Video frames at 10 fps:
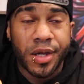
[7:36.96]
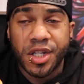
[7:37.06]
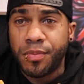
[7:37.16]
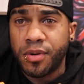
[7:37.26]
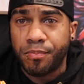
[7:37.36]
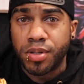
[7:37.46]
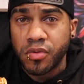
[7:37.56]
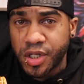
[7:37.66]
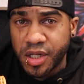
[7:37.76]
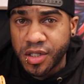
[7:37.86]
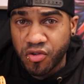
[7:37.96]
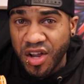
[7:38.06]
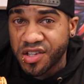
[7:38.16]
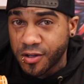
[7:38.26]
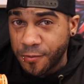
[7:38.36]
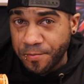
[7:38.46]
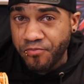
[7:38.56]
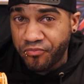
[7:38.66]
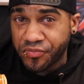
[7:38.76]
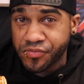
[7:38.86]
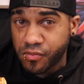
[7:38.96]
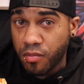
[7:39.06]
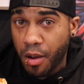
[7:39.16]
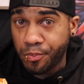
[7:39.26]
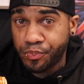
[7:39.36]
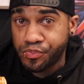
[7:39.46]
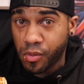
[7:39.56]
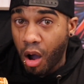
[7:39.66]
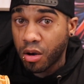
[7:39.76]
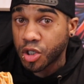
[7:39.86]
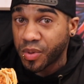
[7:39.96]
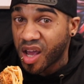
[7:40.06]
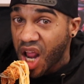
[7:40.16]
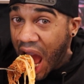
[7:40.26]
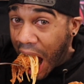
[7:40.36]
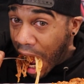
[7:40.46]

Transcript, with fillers: She put blue cheese dressing on her spaghetti.